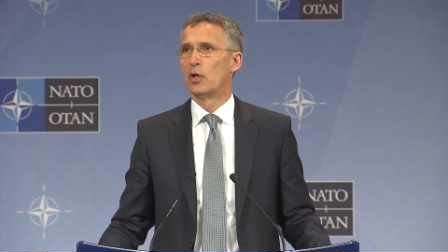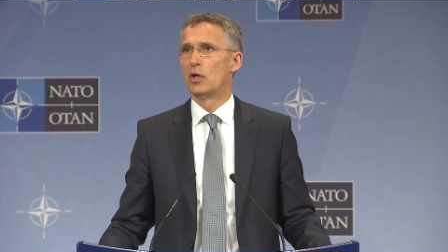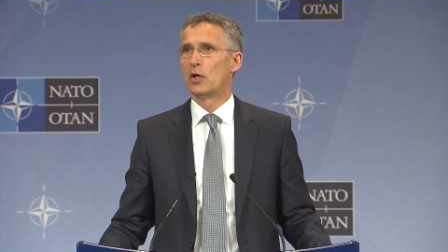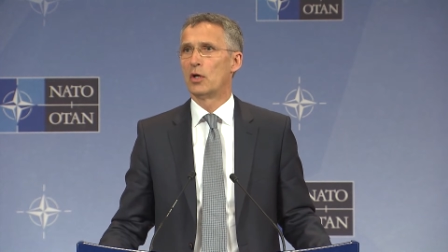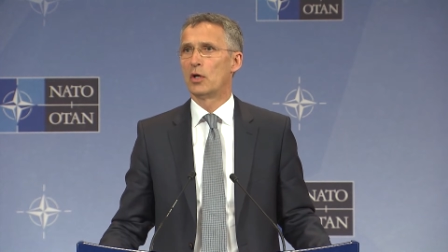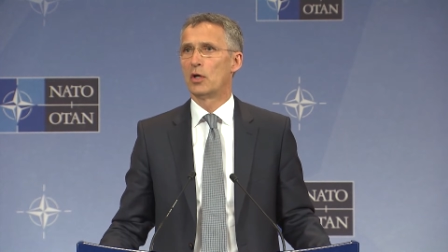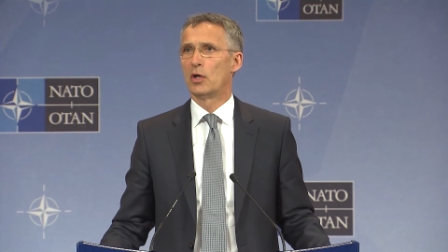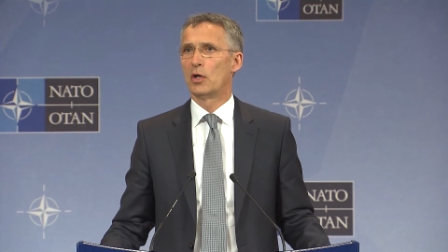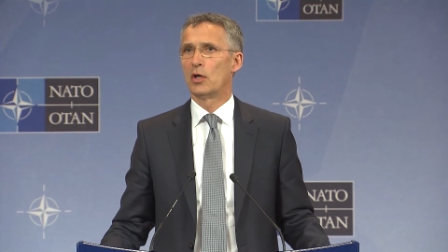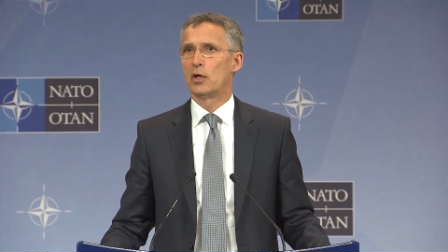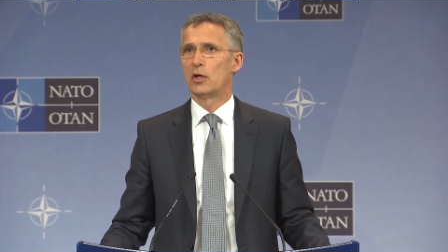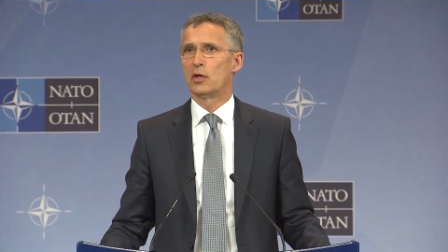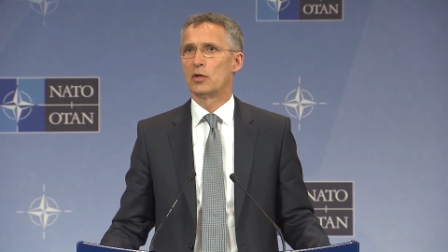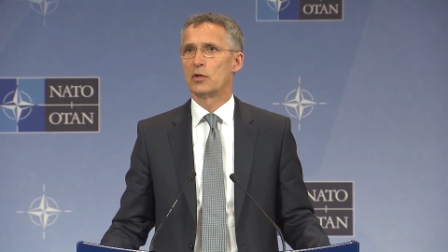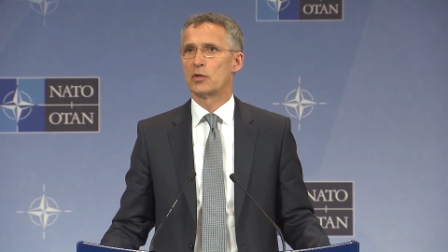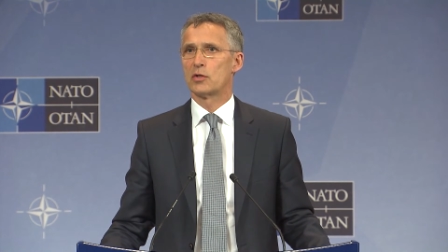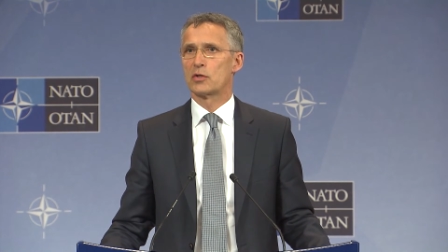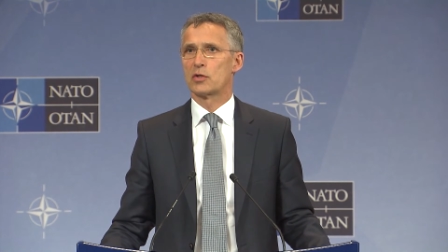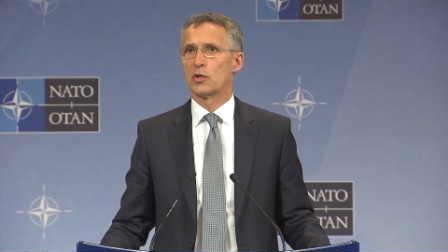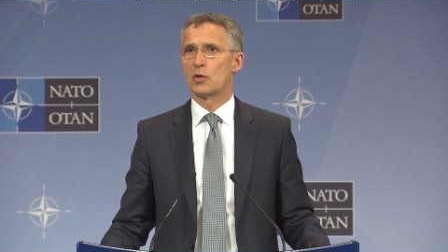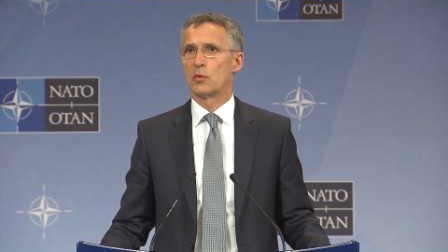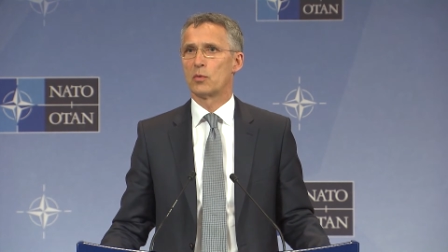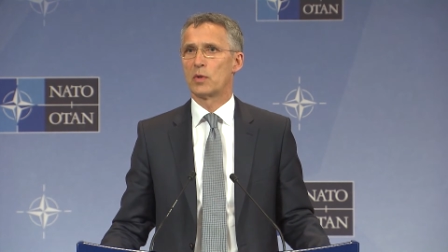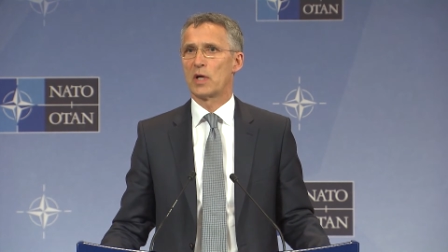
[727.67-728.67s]

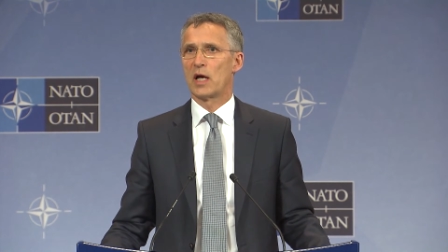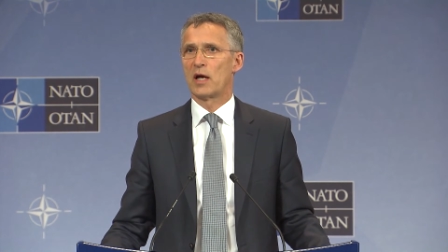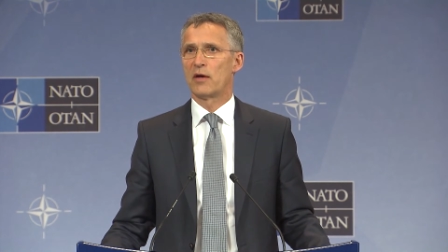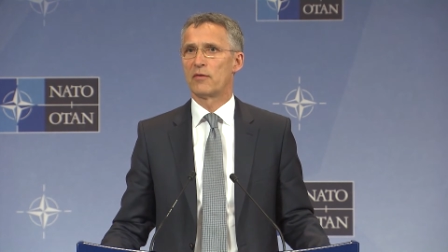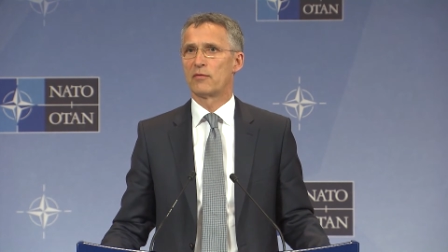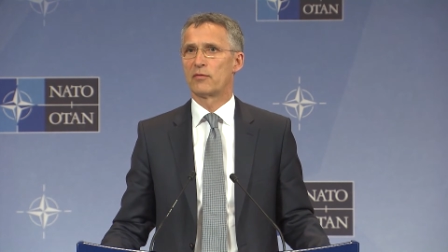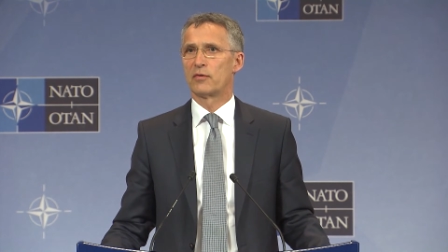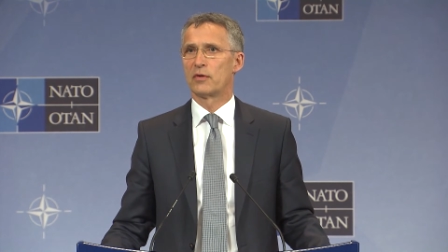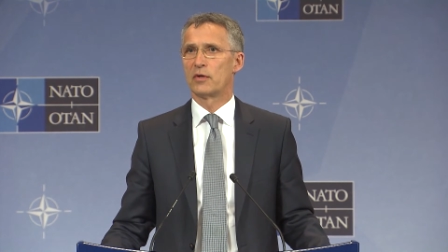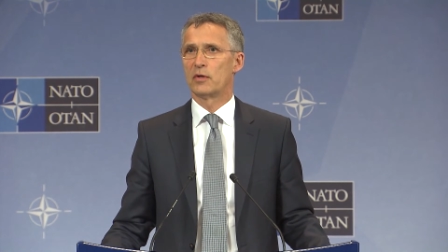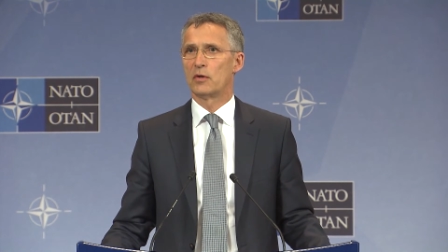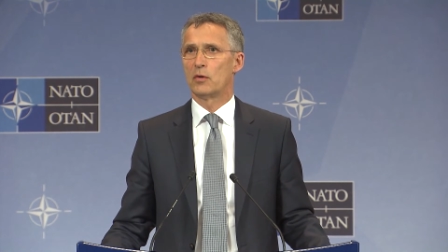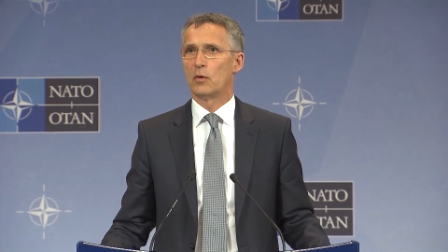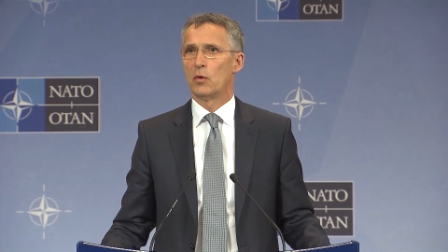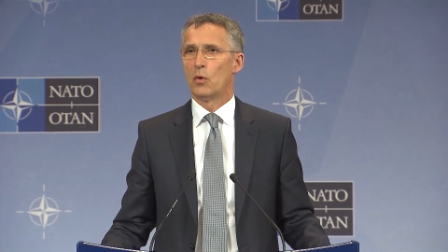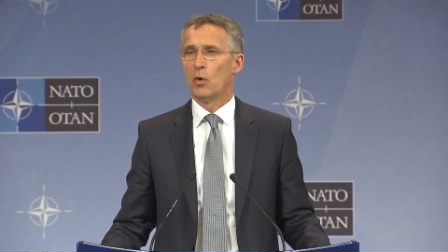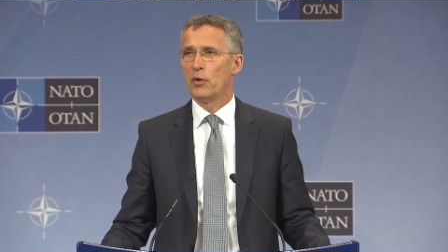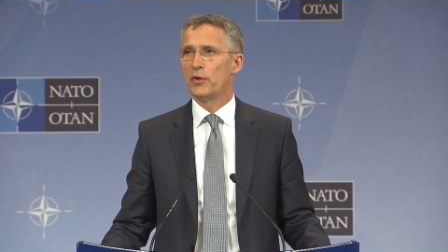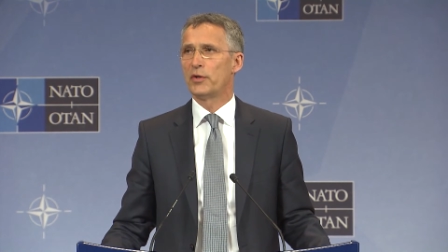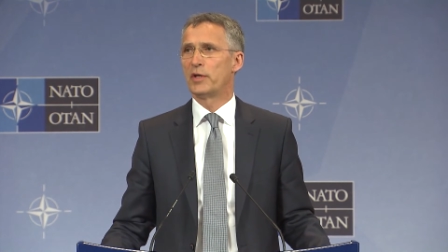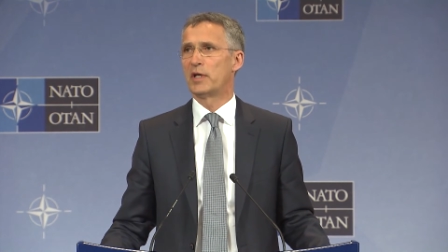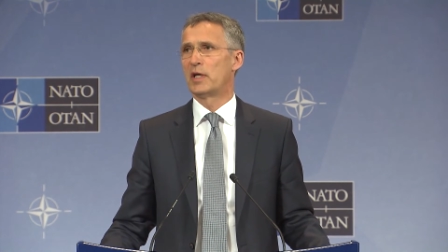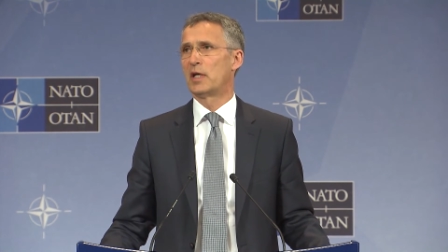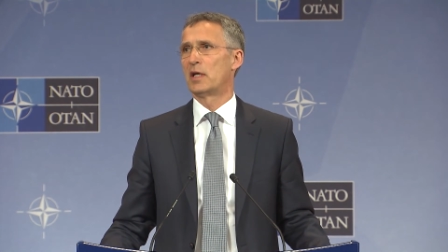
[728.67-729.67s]
So we have
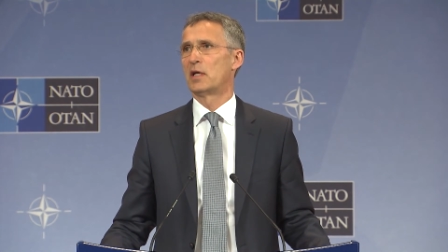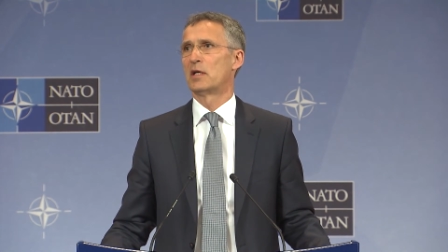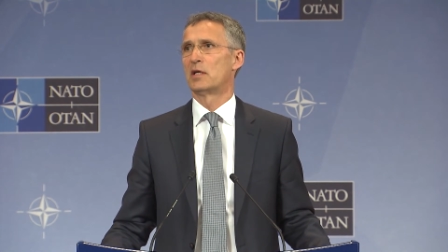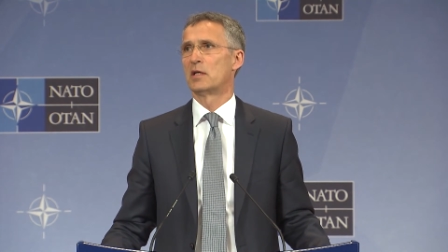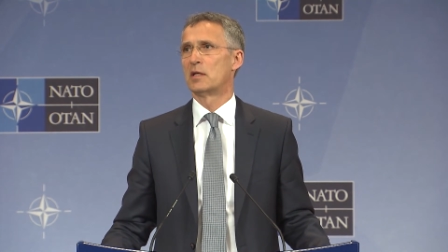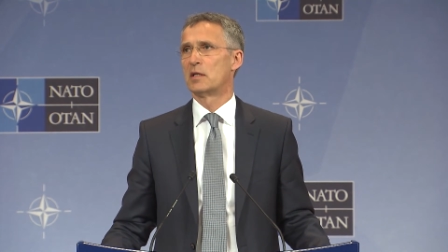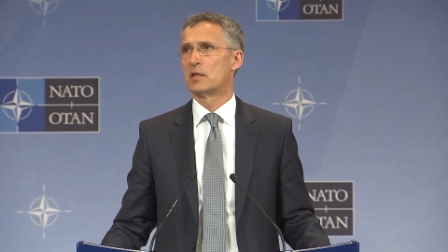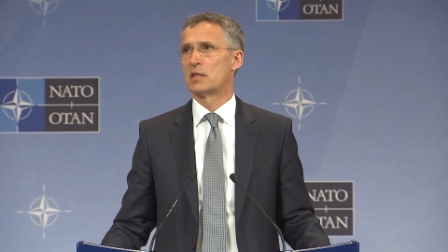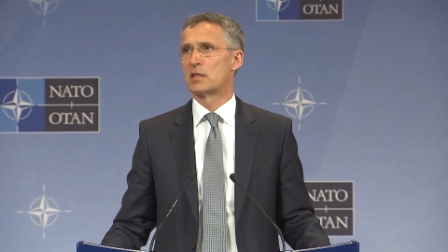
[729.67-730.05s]
already